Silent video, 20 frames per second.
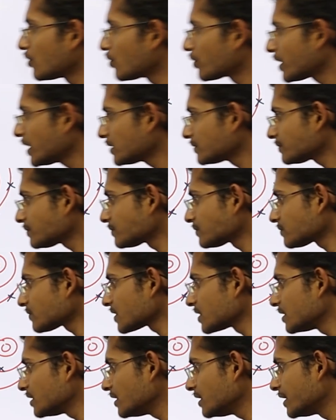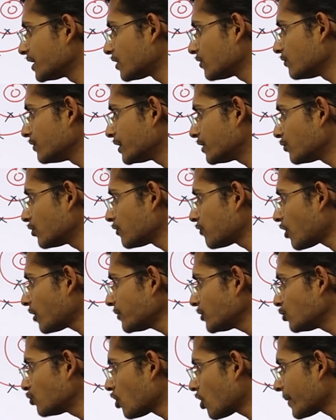okay, it would
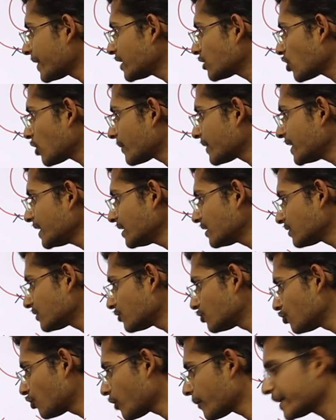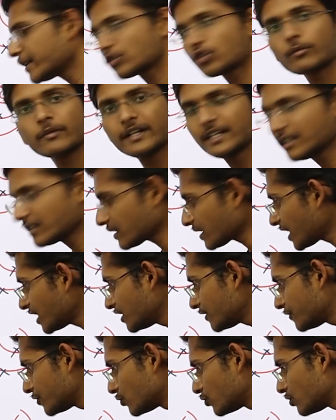form 2,8,8, 2,8,8, and
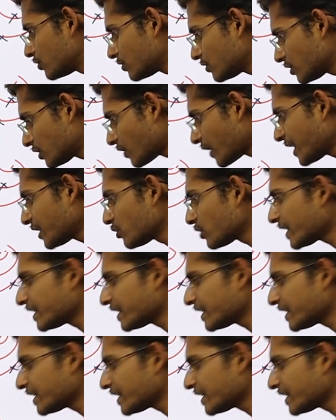if you would try to